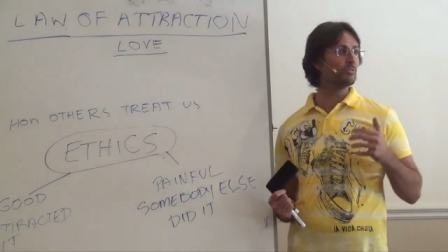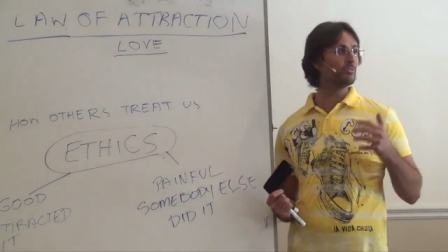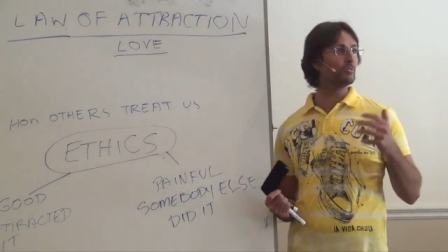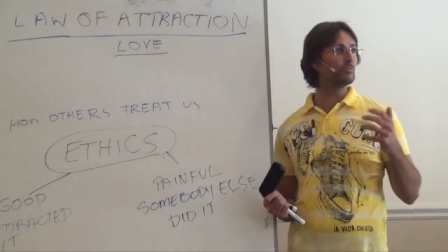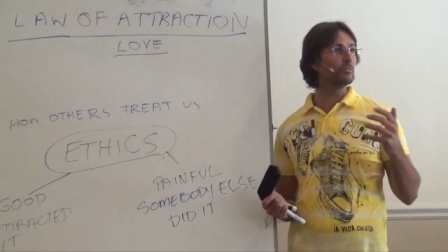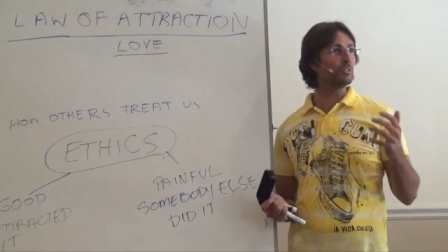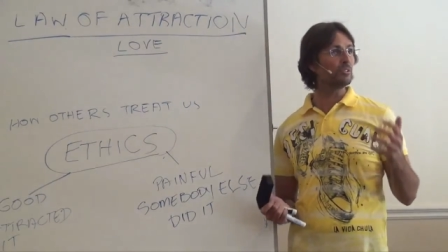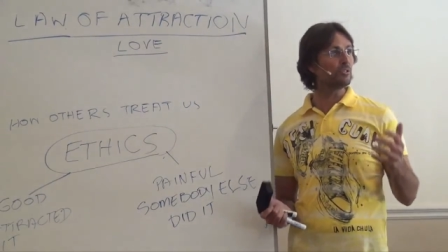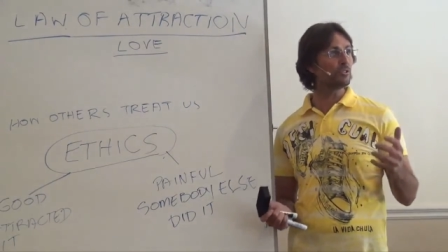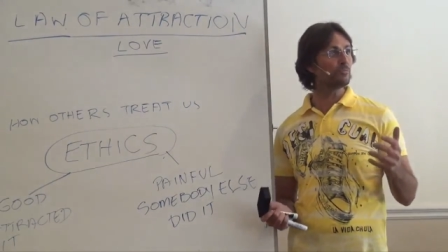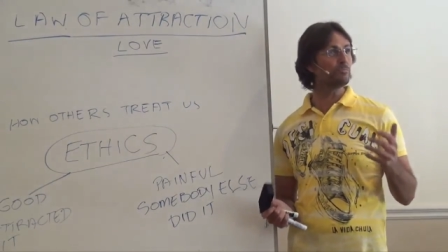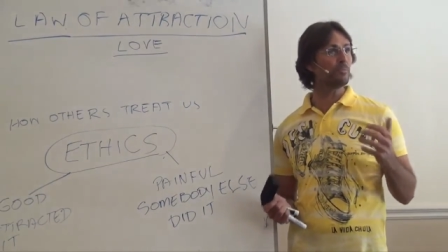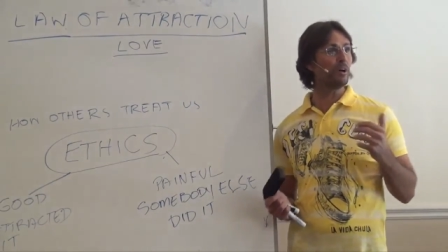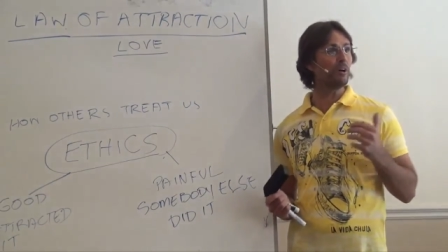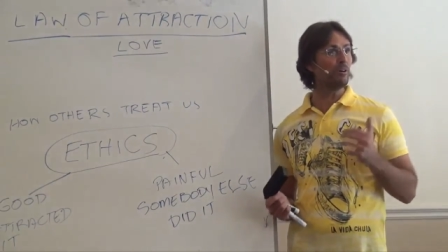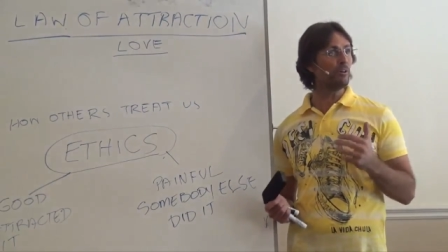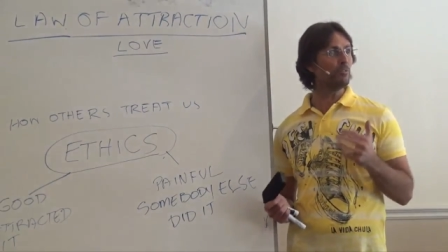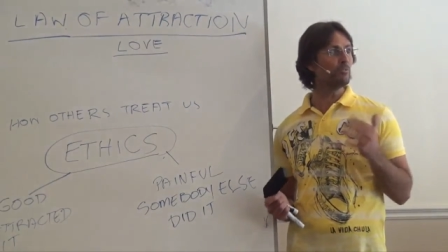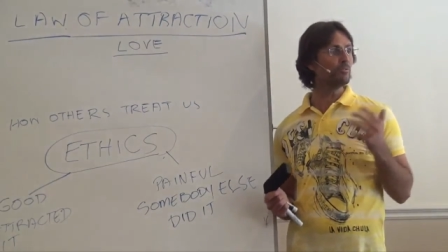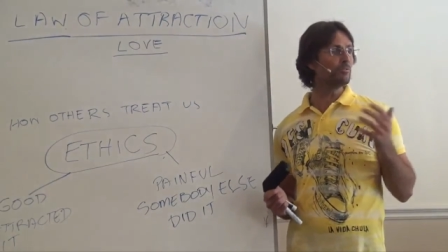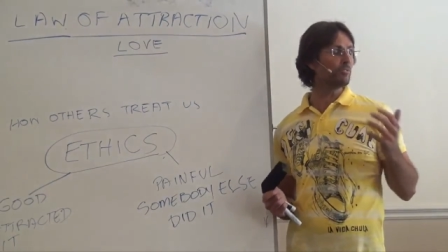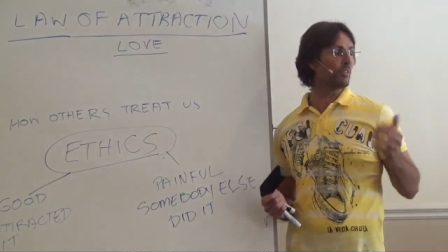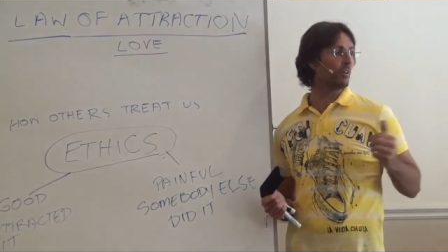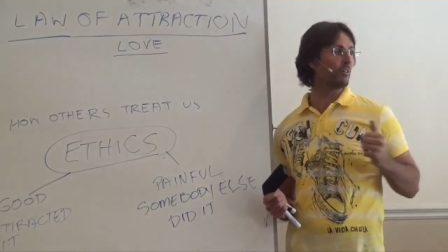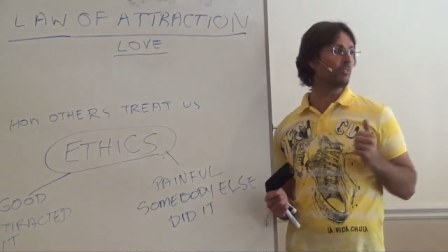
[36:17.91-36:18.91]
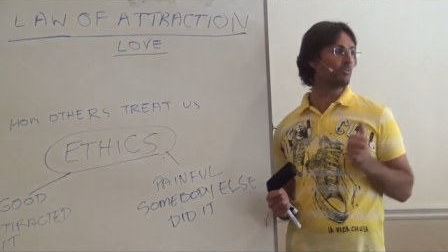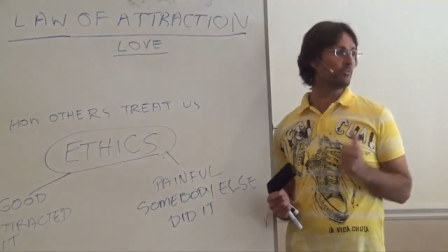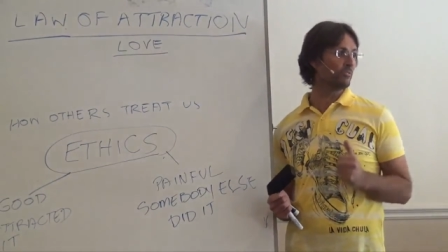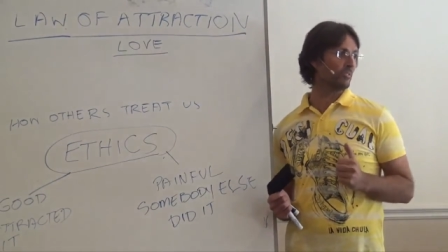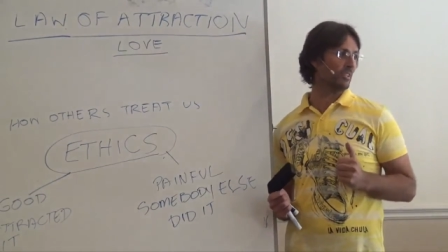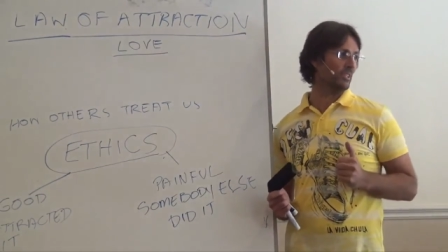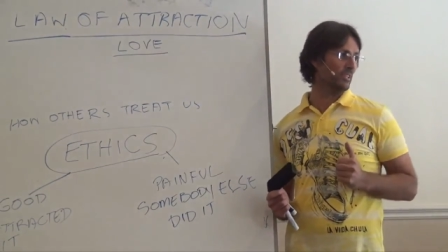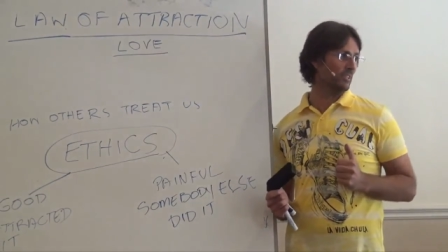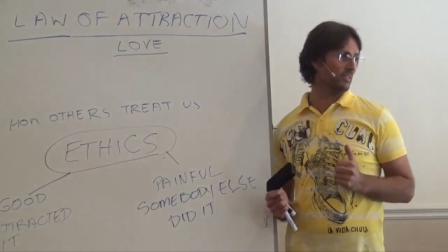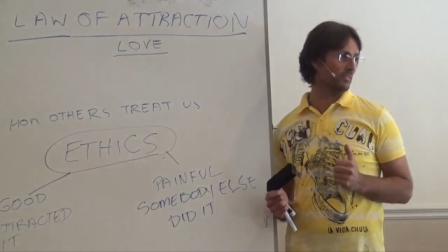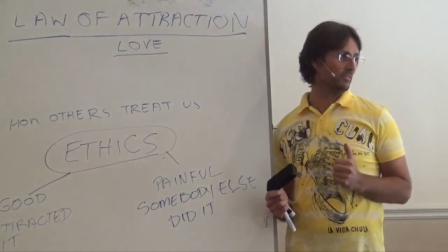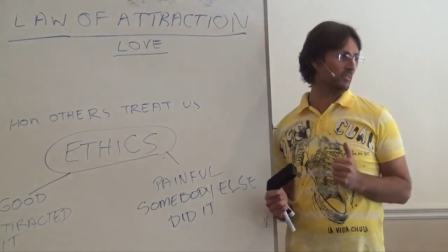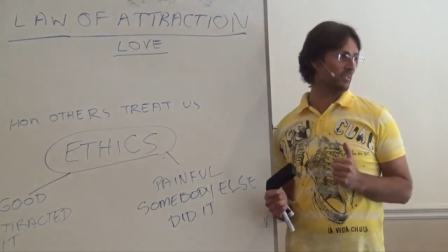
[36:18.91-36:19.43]
to expose those
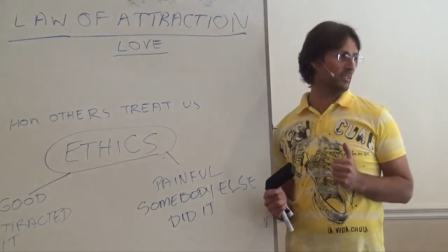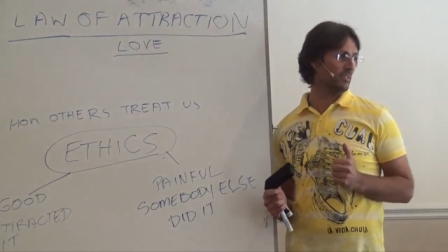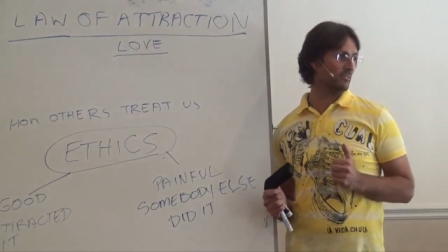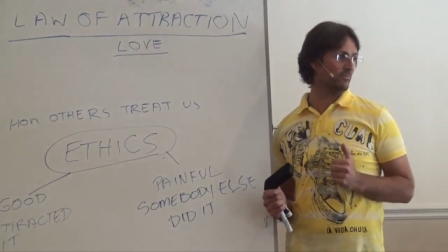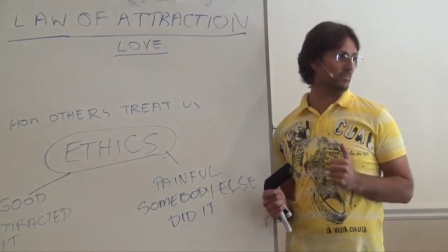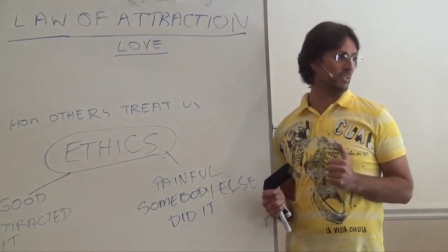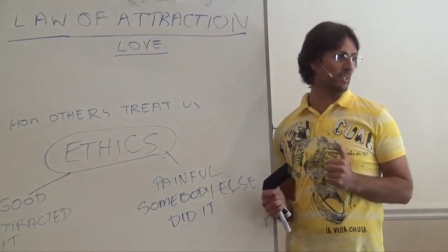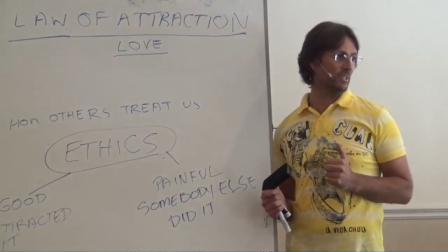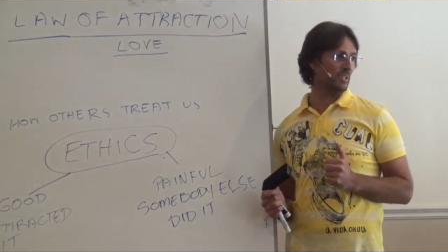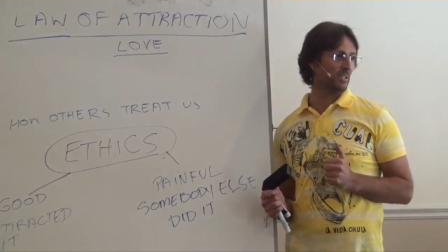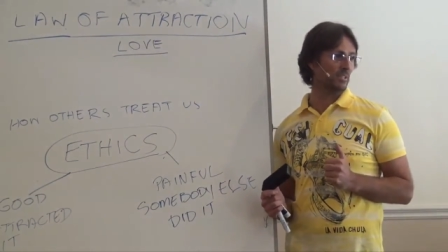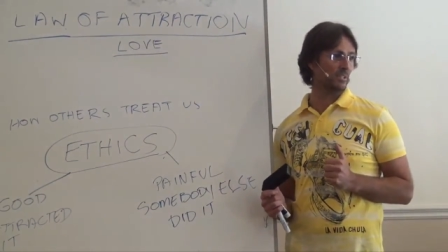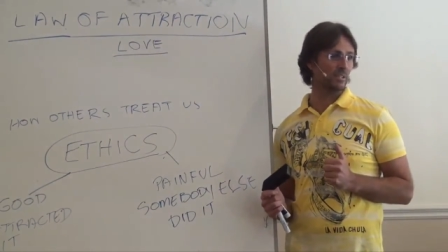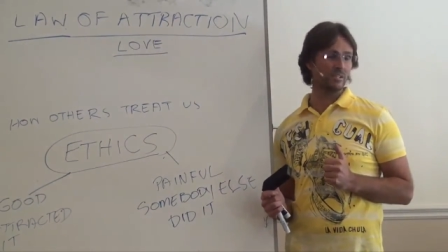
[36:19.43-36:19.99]
things even